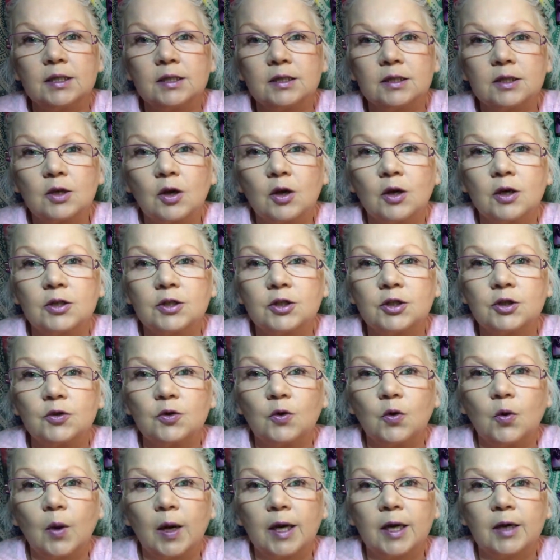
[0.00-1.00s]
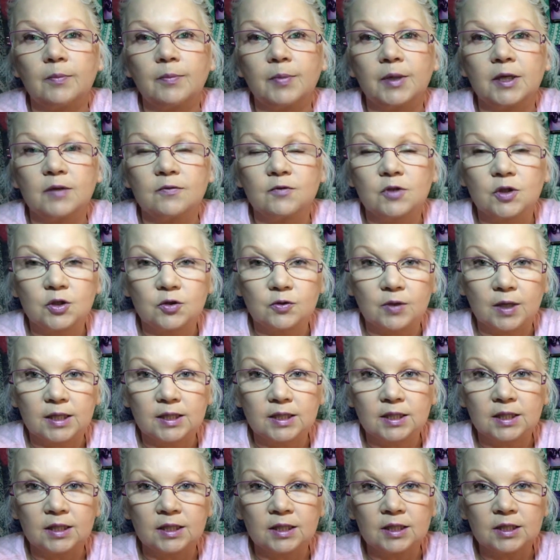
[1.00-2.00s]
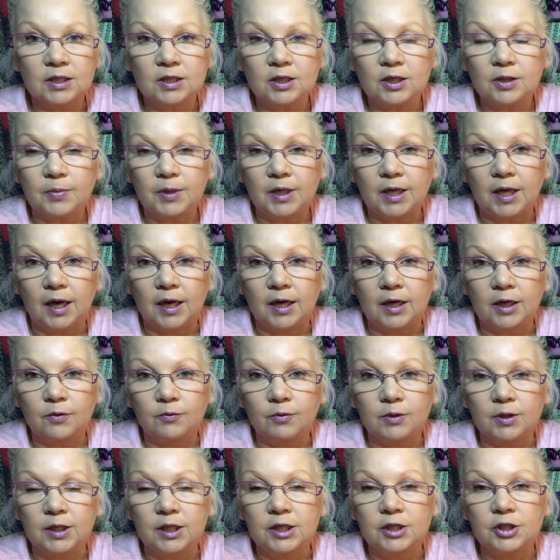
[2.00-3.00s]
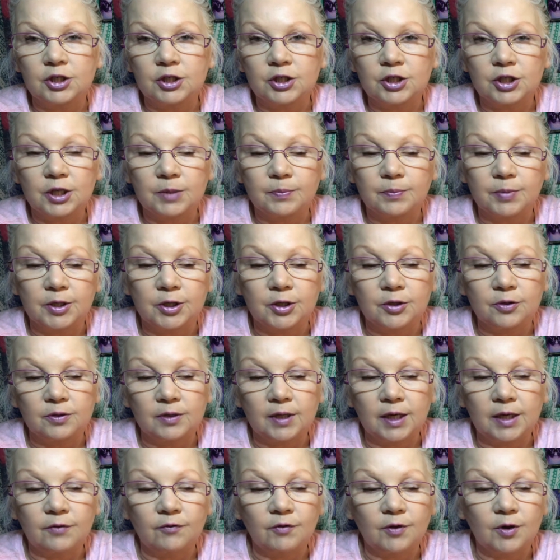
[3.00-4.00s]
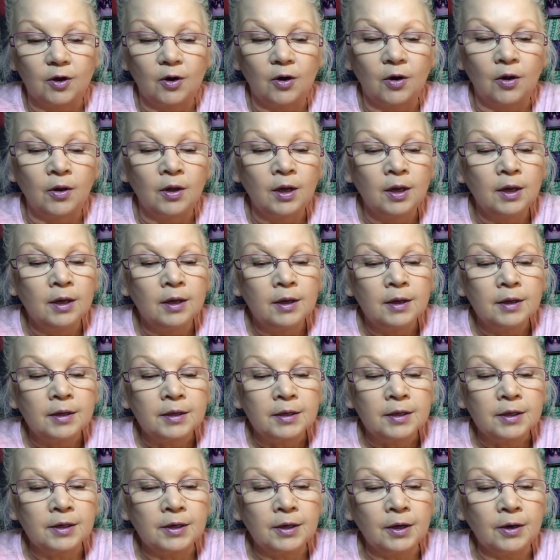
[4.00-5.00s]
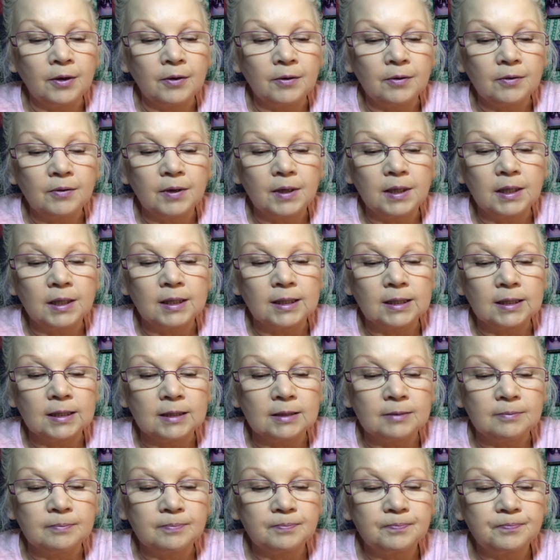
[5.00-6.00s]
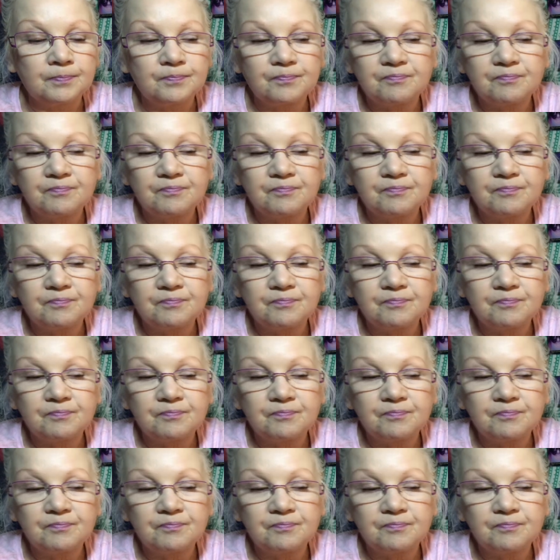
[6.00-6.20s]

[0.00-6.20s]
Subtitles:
It's caused you quite a bit of stress. And this could be any relationship in your life at all. You know,